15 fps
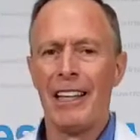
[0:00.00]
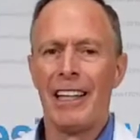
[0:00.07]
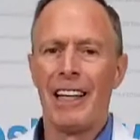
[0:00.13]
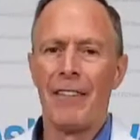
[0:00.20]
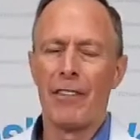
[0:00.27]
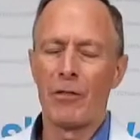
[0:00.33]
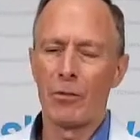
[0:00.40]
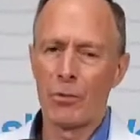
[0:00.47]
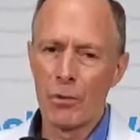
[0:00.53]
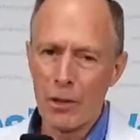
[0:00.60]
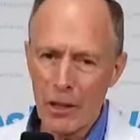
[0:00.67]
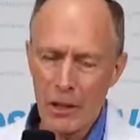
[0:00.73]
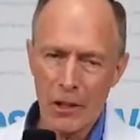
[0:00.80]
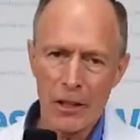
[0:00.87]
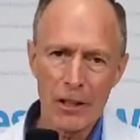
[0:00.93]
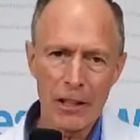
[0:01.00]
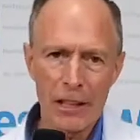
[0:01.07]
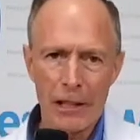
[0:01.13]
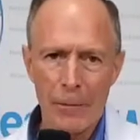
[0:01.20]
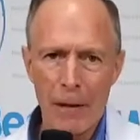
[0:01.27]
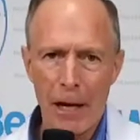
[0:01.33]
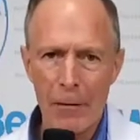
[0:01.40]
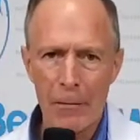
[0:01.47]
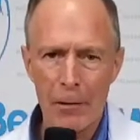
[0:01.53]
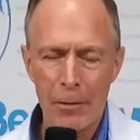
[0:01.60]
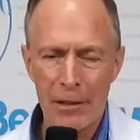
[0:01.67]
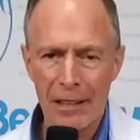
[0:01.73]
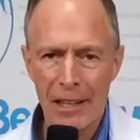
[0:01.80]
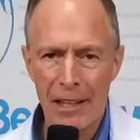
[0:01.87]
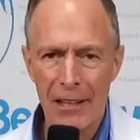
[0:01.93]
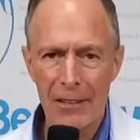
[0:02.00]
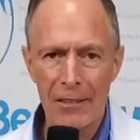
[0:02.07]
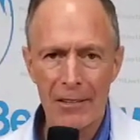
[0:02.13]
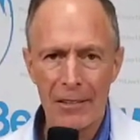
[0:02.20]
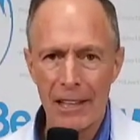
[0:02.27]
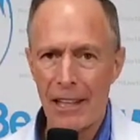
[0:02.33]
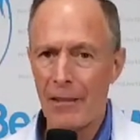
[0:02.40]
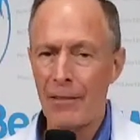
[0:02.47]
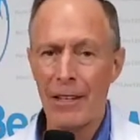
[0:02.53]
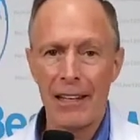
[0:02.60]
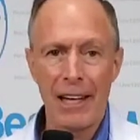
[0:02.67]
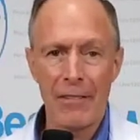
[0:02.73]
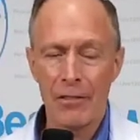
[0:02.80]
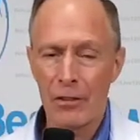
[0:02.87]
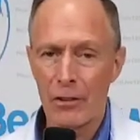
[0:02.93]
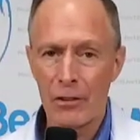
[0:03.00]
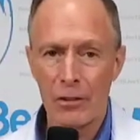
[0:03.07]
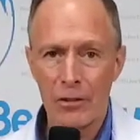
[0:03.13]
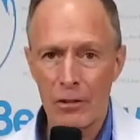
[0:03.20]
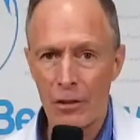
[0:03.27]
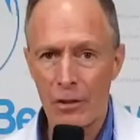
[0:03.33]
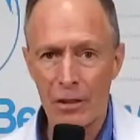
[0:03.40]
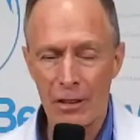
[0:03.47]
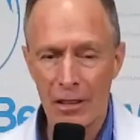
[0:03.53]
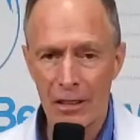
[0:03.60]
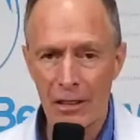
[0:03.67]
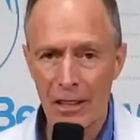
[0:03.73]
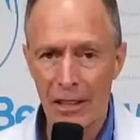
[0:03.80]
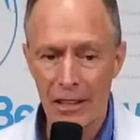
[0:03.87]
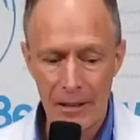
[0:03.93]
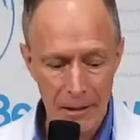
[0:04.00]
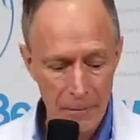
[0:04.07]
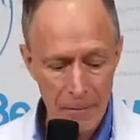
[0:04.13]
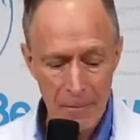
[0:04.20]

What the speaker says: if it's really hard to get the bowel movements out, even after 2 to 6 days,